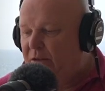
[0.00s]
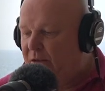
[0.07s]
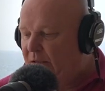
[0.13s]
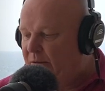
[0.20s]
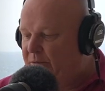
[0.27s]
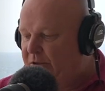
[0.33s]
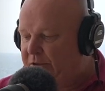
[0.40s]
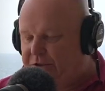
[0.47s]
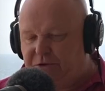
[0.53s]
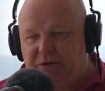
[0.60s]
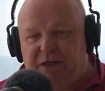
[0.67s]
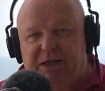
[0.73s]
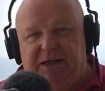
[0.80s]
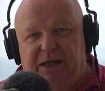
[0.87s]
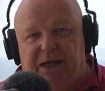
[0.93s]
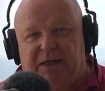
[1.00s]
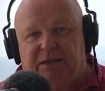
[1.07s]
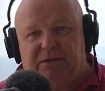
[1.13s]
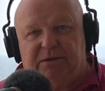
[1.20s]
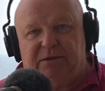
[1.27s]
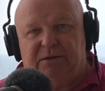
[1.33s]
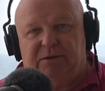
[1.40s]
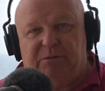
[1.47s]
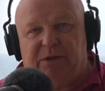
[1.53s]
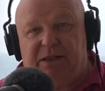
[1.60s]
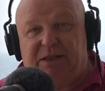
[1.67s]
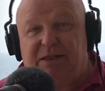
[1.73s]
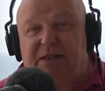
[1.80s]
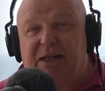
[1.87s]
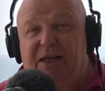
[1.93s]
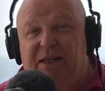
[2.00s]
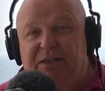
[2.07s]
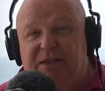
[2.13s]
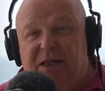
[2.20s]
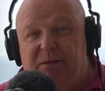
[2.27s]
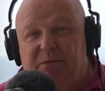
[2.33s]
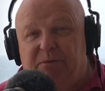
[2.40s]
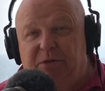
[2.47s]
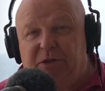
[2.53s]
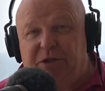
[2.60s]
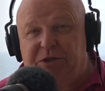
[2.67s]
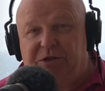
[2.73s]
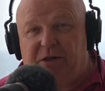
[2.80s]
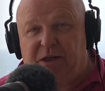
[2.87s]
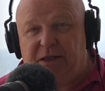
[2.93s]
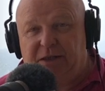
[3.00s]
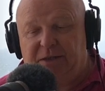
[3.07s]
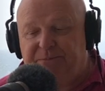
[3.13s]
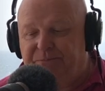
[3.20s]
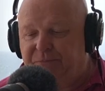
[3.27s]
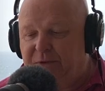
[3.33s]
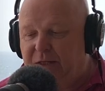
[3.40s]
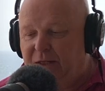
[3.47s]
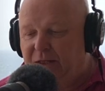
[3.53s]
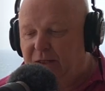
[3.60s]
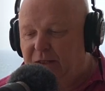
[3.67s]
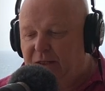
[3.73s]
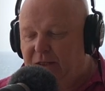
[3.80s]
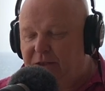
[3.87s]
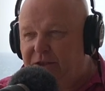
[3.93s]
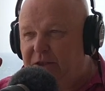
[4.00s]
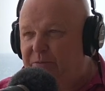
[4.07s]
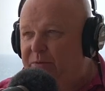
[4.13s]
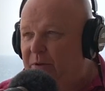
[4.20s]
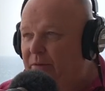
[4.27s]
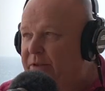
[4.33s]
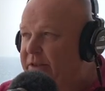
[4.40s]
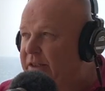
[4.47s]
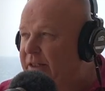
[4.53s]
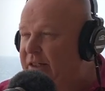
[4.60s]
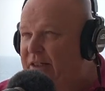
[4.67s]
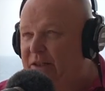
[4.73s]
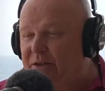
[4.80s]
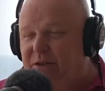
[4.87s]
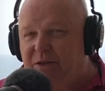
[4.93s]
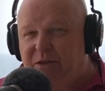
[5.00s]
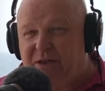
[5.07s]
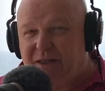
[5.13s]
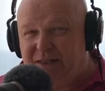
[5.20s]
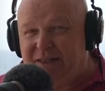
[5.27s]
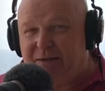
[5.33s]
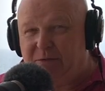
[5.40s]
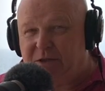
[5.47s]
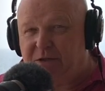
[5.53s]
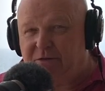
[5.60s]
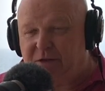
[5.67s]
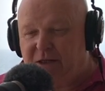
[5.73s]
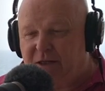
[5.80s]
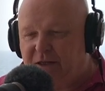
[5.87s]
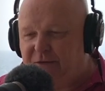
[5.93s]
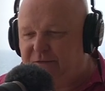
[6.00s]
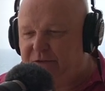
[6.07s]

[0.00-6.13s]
I'm going to try again. But this is the last time I'm going to try. As you can probably see, the Kalima's arrived,